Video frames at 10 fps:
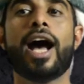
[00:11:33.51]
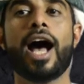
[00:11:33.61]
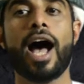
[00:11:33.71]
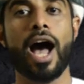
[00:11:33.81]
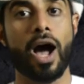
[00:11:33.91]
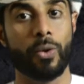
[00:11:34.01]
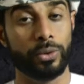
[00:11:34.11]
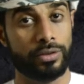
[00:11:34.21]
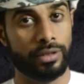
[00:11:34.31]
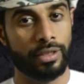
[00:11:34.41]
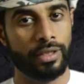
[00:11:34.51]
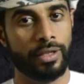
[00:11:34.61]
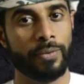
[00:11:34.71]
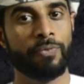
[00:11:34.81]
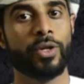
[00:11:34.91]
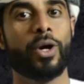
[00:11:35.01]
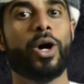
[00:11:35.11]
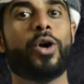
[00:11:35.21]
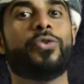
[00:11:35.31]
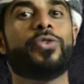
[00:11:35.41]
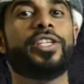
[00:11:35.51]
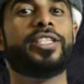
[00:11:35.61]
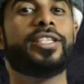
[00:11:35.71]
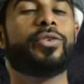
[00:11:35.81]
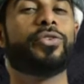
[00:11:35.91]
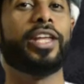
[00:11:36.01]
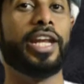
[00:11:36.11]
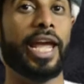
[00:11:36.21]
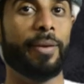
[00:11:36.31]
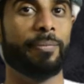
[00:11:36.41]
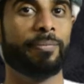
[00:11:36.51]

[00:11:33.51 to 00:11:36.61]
out of the name.